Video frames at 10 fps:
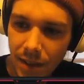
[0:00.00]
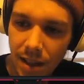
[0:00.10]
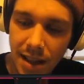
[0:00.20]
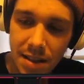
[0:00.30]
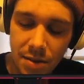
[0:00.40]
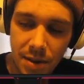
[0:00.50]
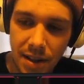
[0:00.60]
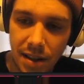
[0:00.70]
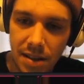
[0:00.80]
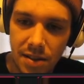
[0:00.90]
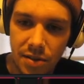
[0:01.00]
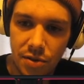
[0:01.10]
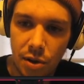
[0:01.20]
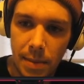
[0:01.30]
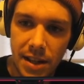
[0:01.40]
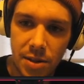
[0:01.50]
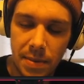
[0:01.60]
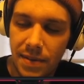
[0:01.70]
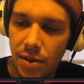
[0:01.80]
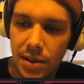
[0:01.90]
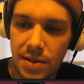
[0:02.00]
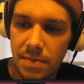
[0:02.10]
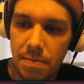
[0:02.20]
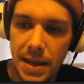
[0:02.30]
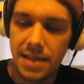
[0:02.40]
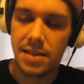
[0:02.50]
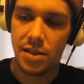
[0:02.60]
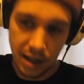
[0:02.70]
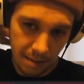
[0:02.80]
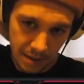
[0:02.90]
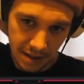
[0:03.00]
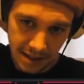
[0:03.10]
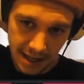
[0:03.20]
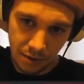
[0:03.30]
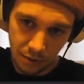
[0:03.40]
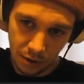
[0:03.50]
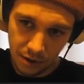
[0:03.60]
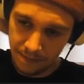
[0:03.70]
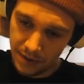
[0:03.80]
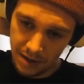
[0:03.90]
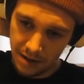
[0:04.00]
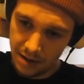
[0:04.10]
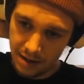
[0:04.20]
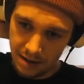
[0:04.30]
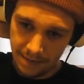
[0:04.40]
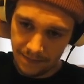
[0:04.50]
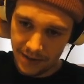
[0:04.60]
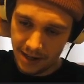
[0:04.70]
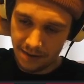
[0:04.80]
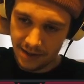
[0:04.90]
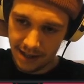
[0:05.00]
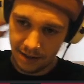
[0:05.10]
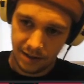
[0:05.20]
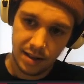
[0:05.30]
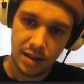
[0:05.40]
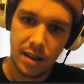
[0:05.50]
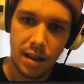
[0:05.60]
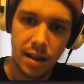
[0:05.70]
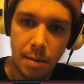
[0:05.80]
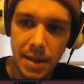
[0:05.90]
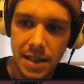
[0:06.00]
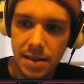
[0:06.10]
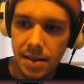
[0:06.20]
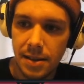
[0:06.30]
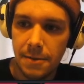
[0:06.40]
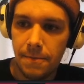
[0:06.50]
Cleansing's really good against control matchup if they've got lots of beast enchantments down or any of that gubbins,